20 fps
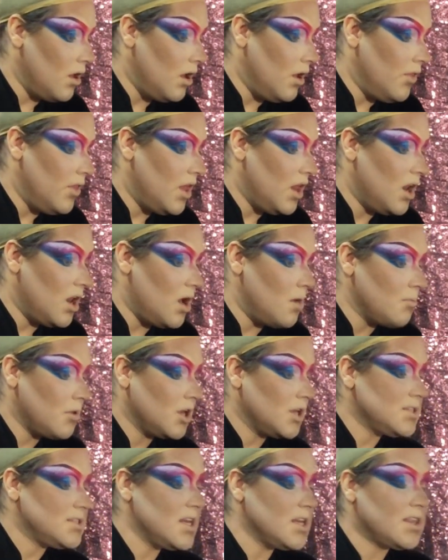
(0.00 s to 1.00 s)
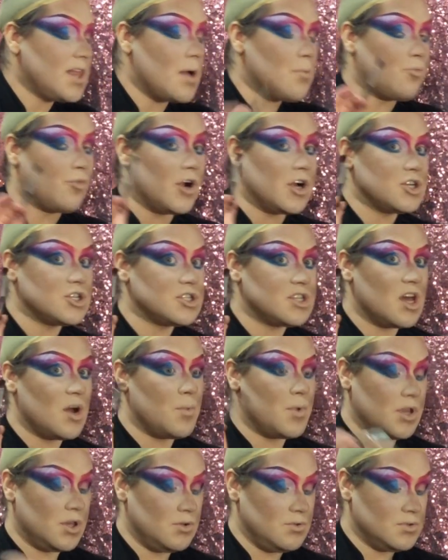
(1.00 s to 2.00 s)
And then I'm going to take that brush that
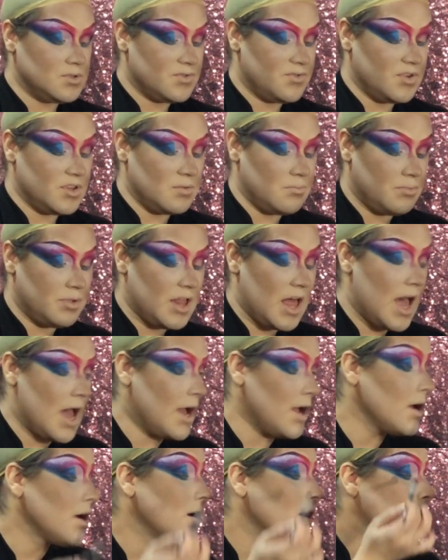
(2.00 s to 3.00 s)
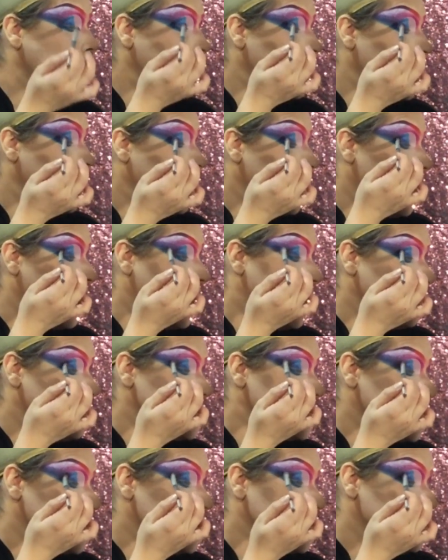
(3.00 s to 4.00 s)
we used for the black, and I'm
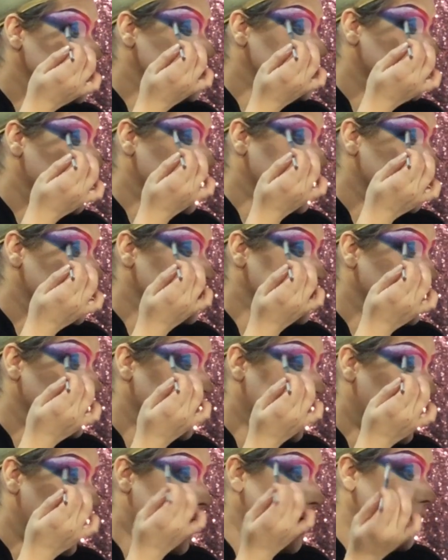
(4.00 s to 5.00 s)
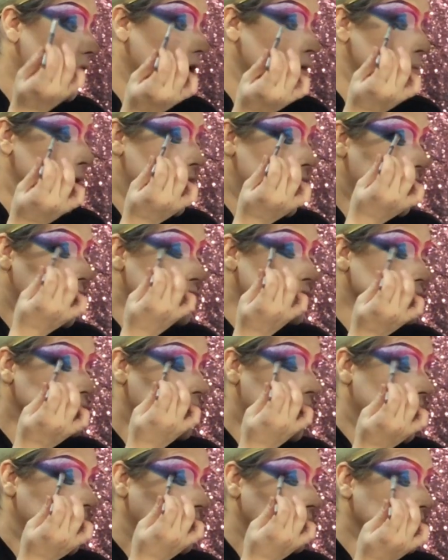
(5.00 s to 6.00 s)
just going to strengthen that on my
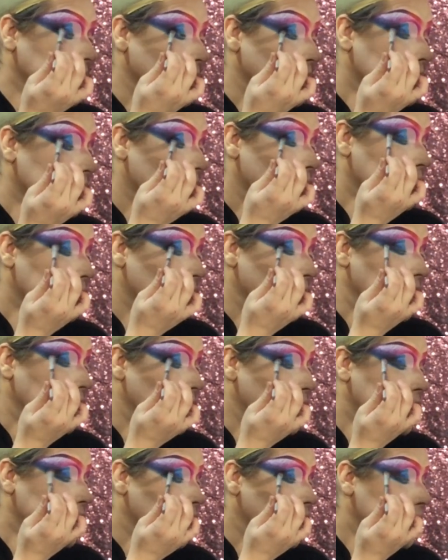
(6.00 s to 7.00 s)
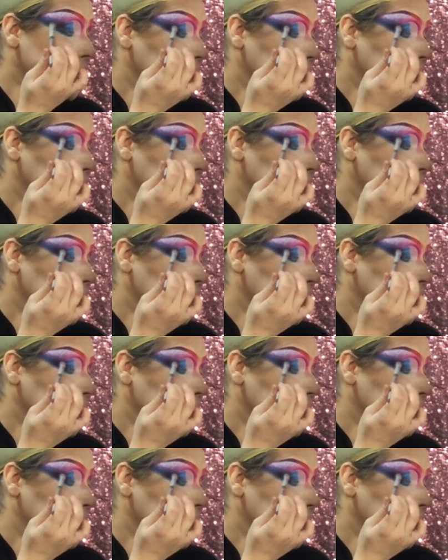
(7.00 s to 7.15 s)
actual eyelid right here.